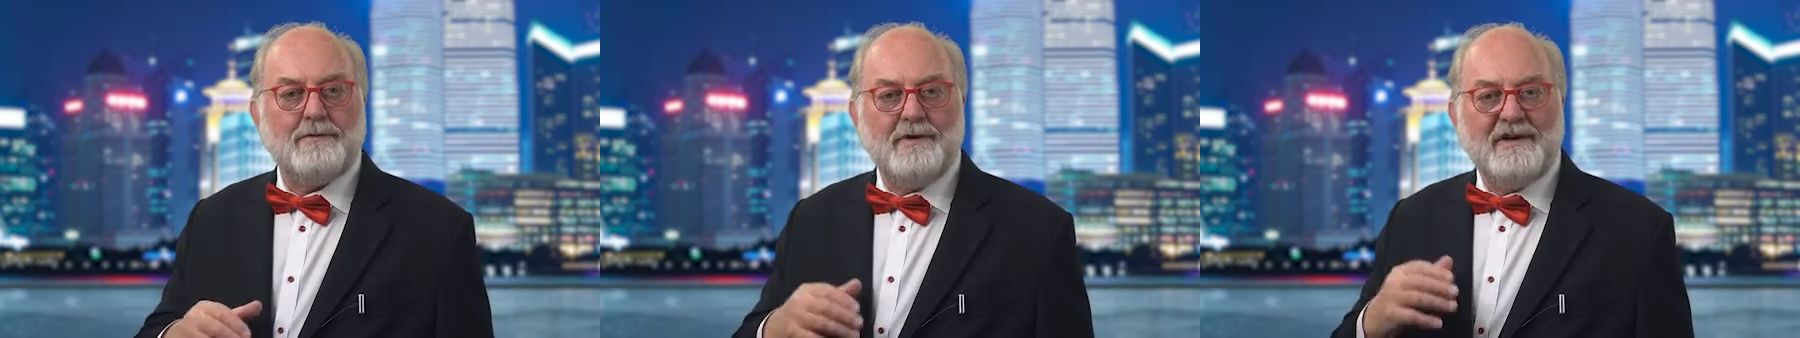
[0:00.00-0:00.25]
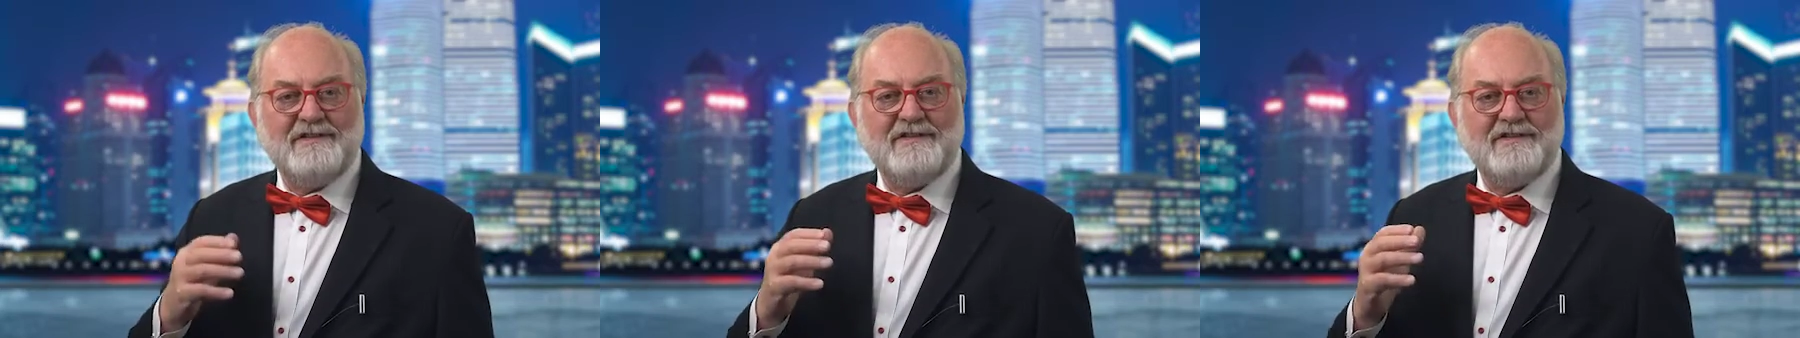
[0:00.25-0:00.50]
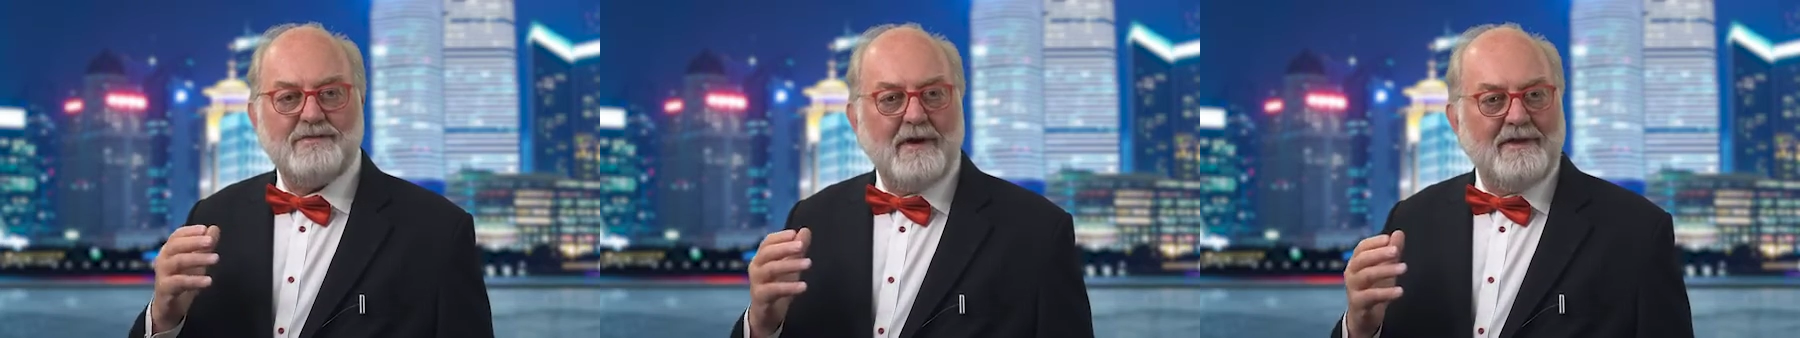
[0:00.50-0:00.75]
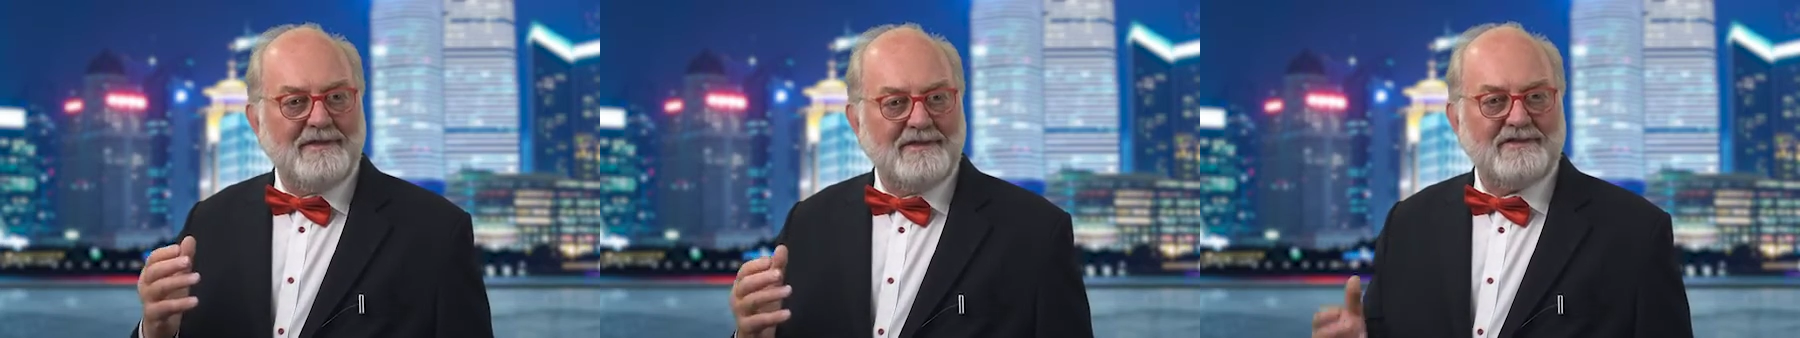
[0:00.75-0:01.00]
reasons
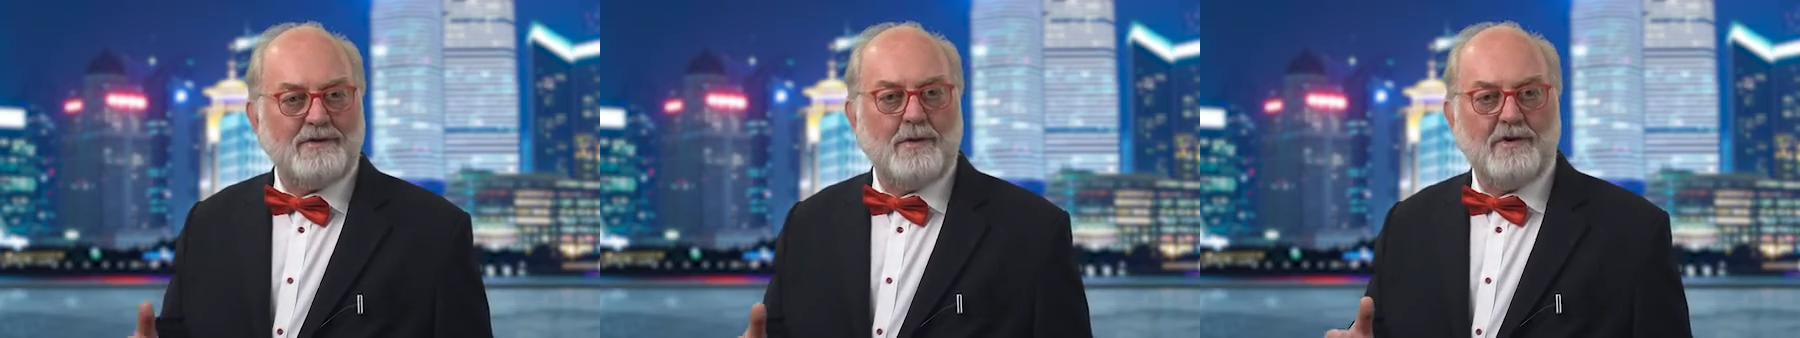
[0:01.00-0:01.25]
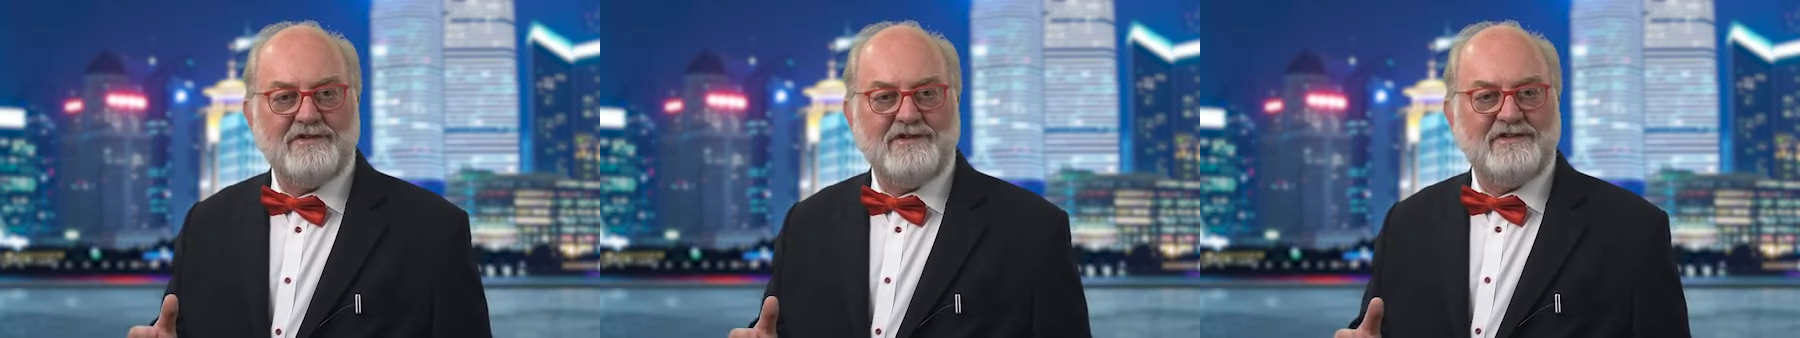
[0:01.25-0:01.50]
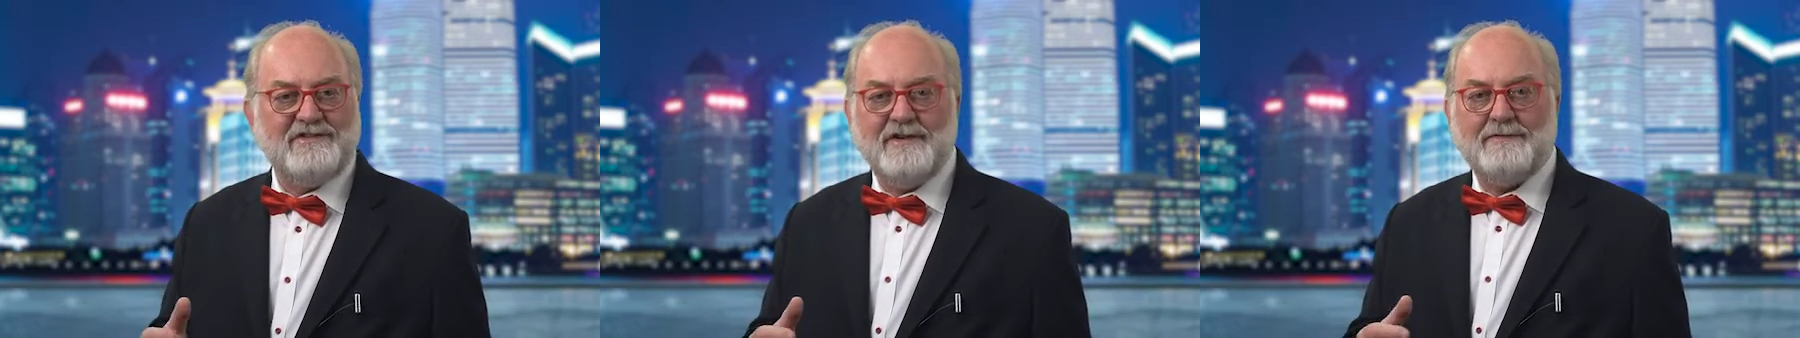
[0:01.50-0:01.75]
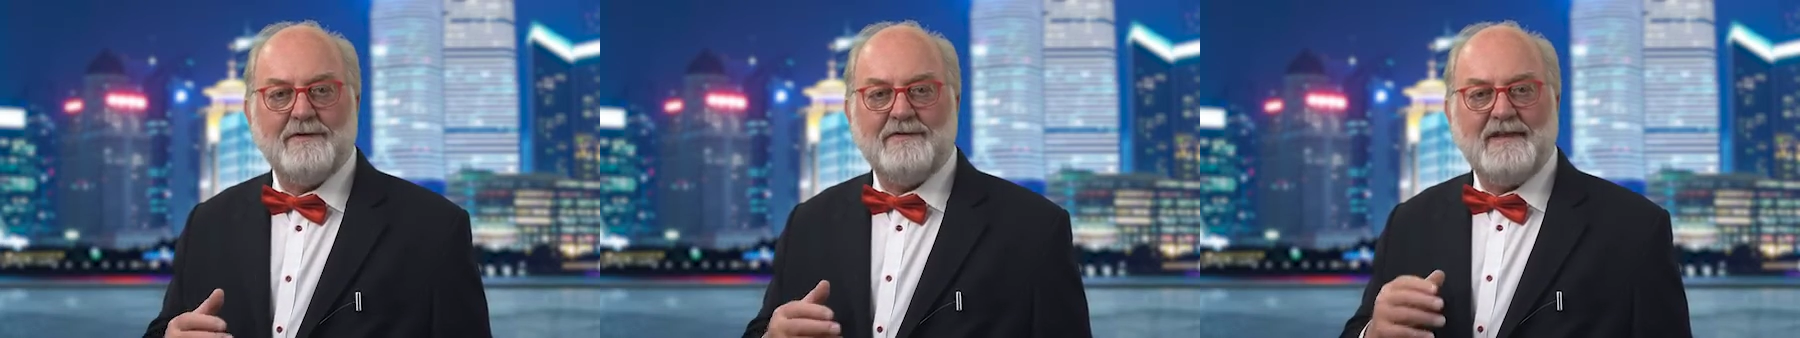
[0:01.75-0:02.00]
why this course is
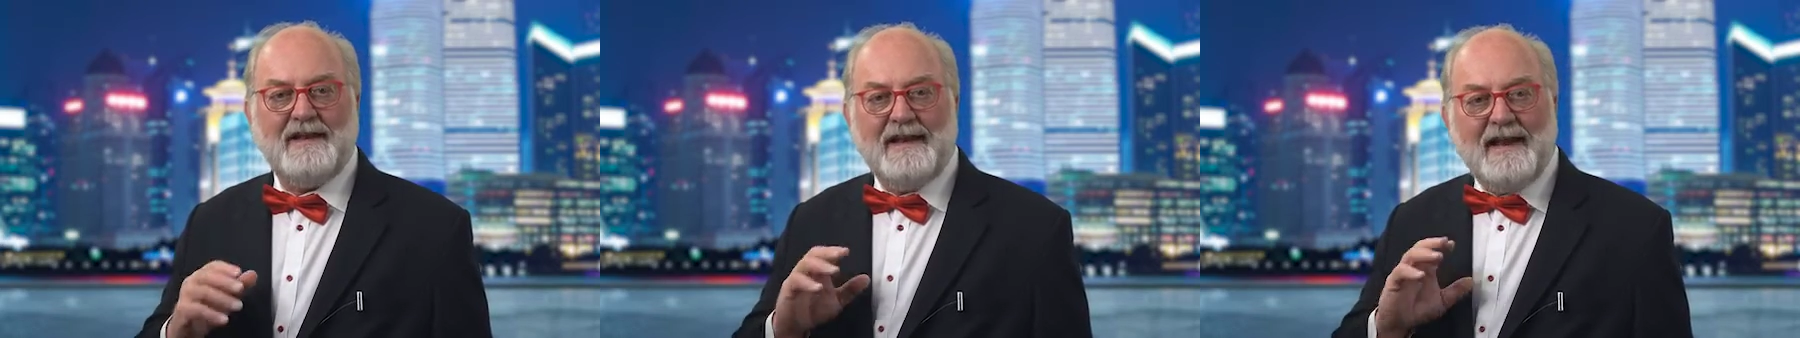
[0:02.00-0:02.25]
different than